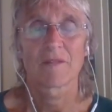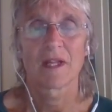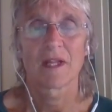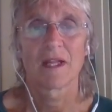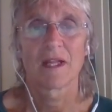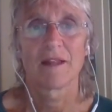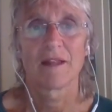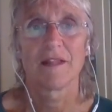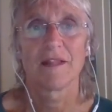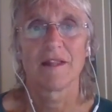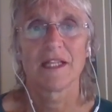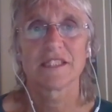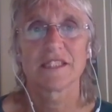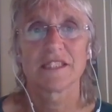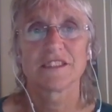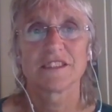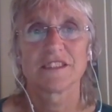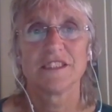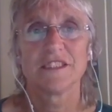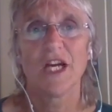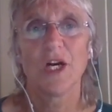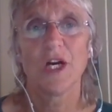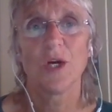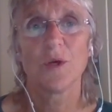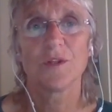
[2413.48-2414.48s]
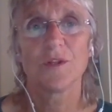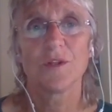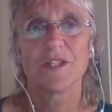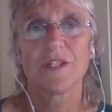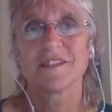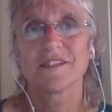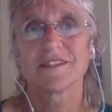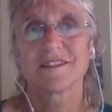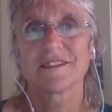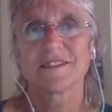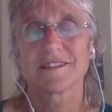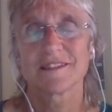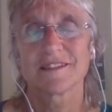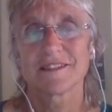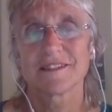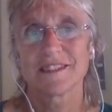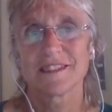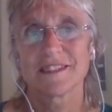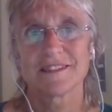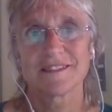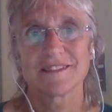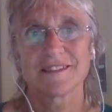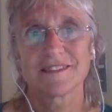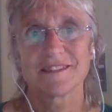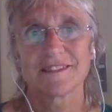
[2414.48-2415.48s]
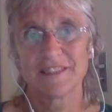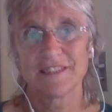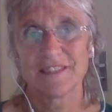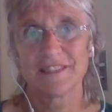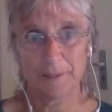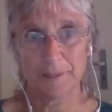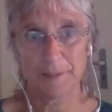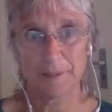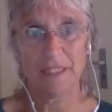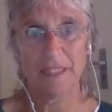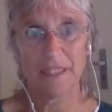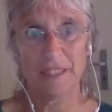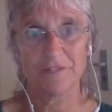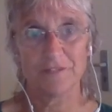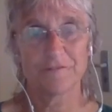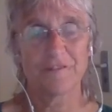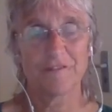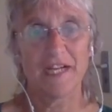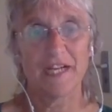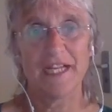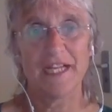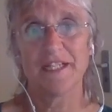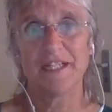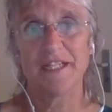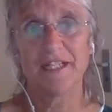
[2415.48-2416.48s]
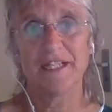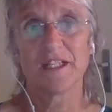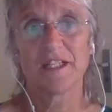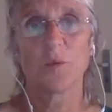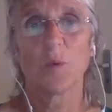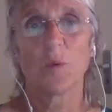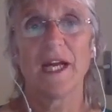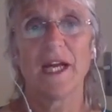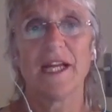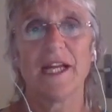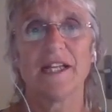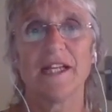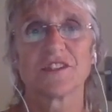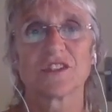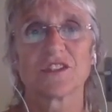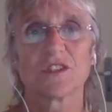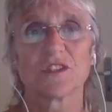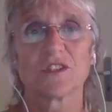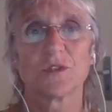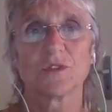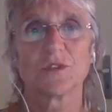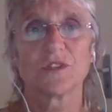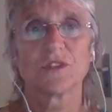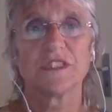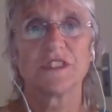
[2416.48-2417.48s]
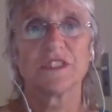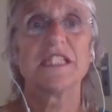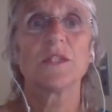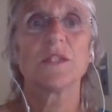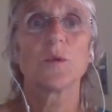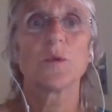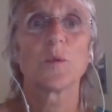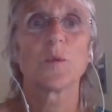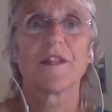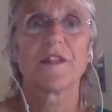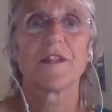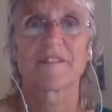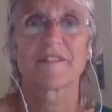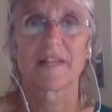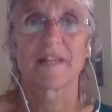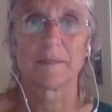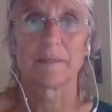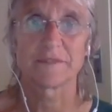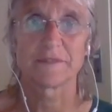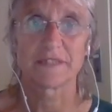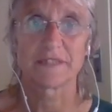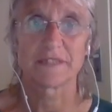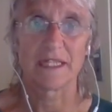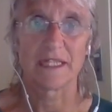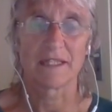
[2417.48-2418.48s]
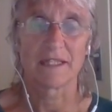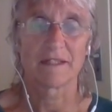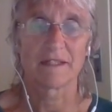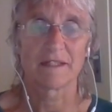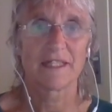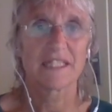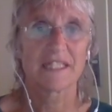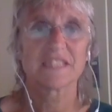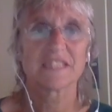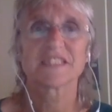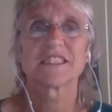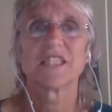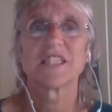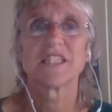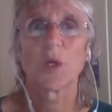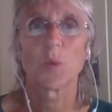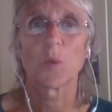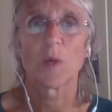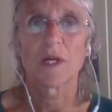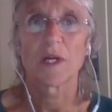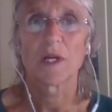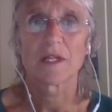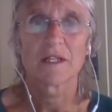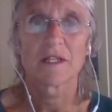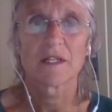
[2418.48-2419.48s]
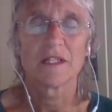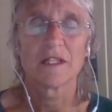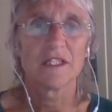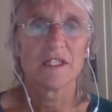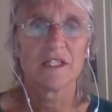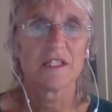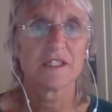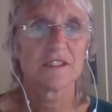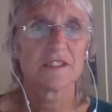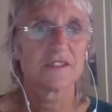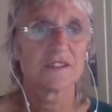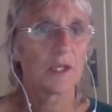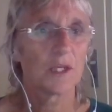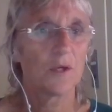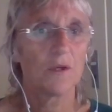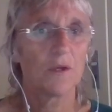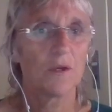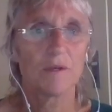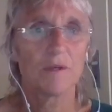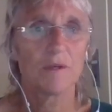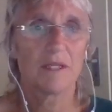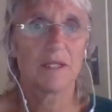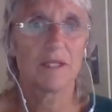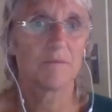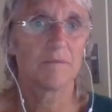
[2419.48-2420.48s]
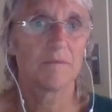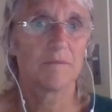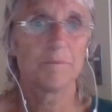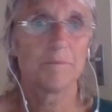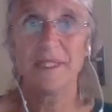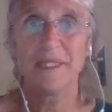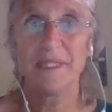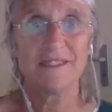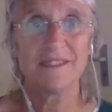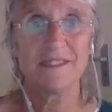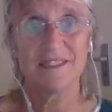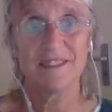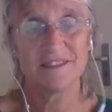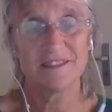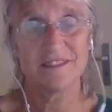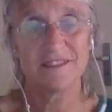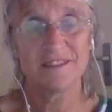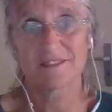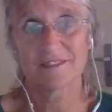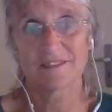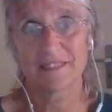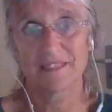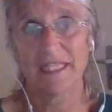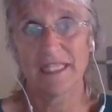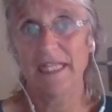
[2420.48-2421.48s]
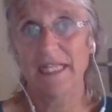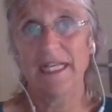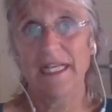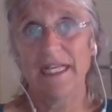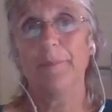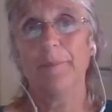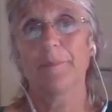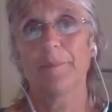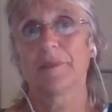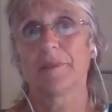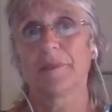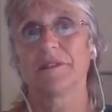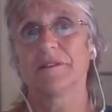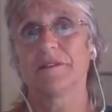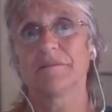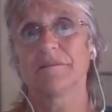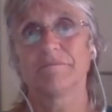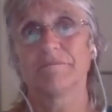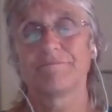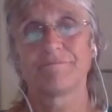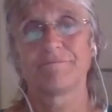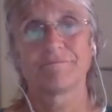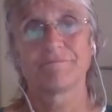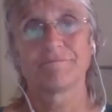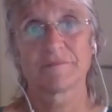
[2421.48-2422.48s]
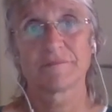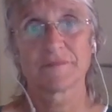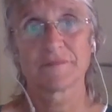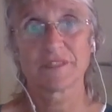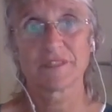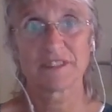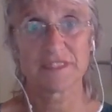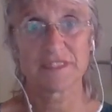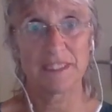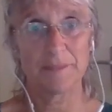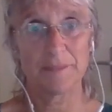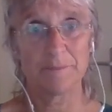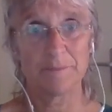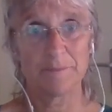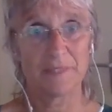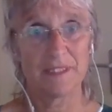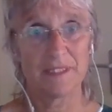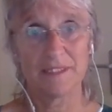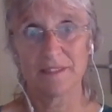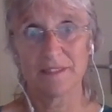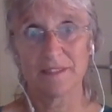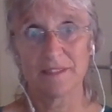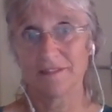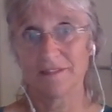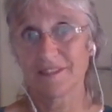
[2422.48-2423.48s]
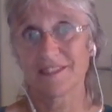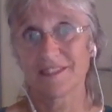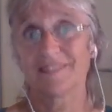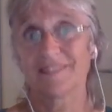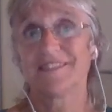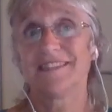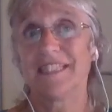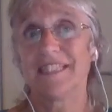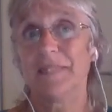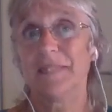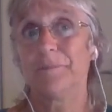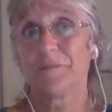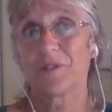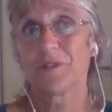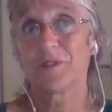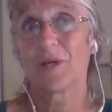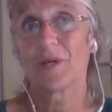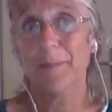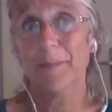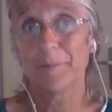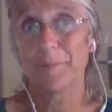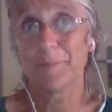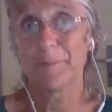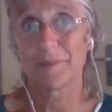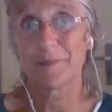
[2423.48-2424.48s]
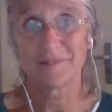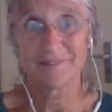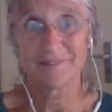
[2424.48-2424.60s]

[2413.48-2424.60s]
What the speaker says: There's no. This is not about finding a way to deal with something. There's no one. So meetings can happen. They seem to happen,